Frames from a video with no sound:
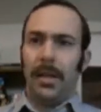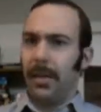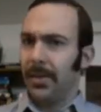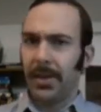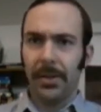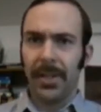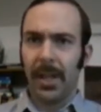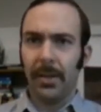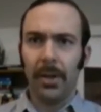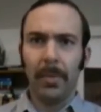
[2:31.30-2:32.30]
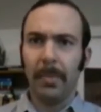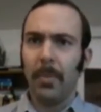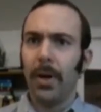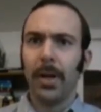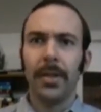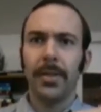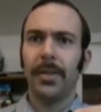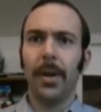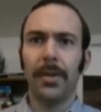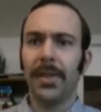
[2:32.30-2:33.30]
Starts selling a little bit more,
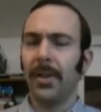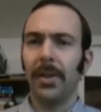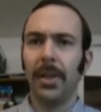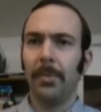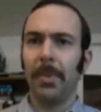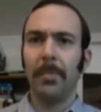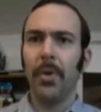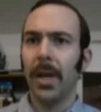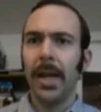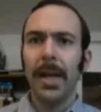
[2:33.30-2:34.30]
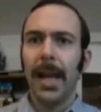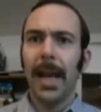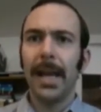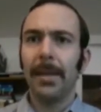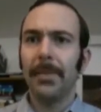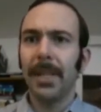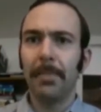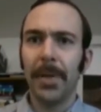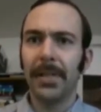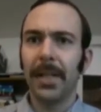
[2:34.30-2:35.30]
starts selling a little bit more. AMC
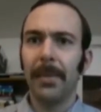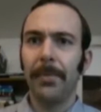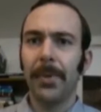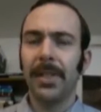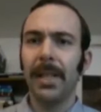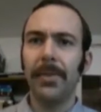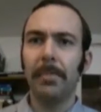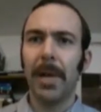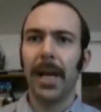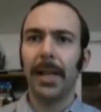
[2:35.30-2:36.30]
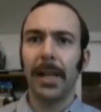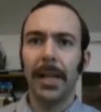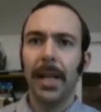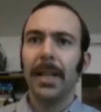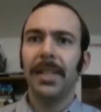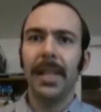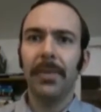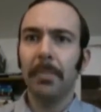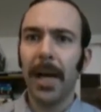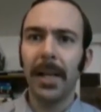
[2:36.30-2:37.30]
picks it up for a TV pilot.
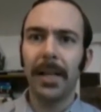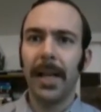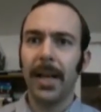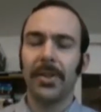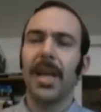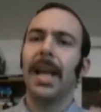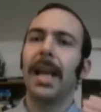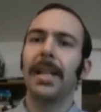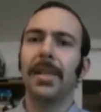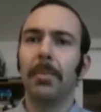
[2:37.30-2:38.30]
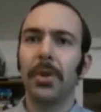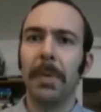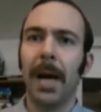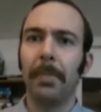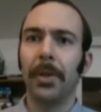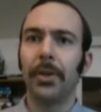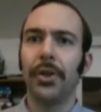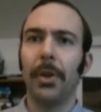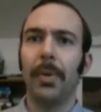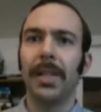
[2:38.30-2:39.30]
TV pilot airs. It's the most popular
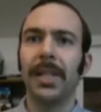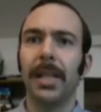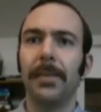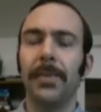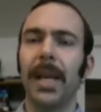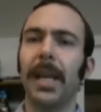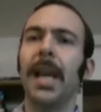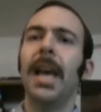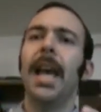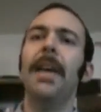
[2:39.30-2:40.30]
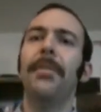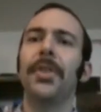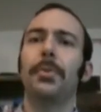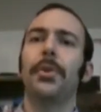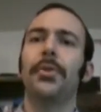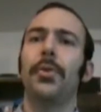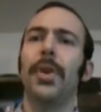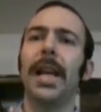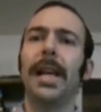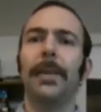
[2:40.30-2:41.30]
show on TV. If this was
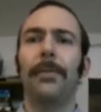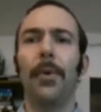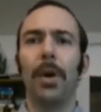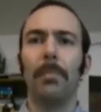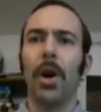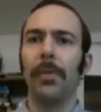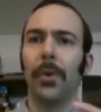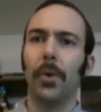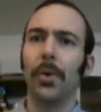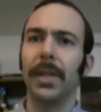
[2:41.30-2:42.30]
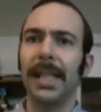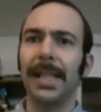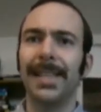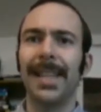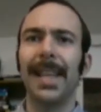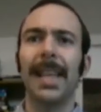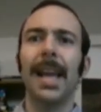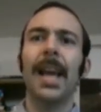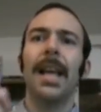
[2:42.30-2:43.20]
created for Marvel or DC,